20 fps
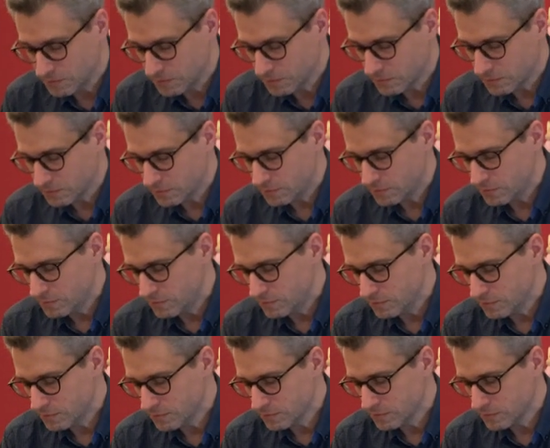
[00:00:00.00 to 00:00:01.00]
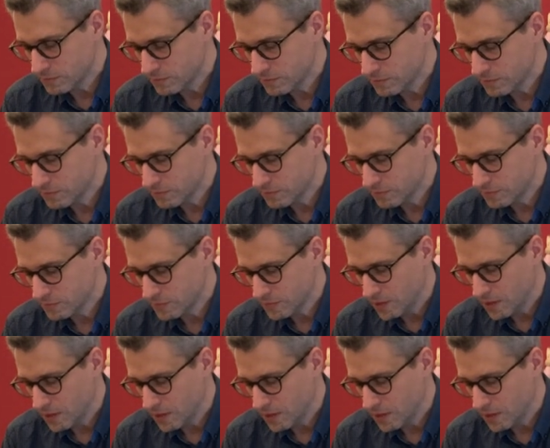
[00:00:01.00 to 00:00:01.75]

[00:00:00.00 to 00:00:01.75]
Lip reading: Nothing is said.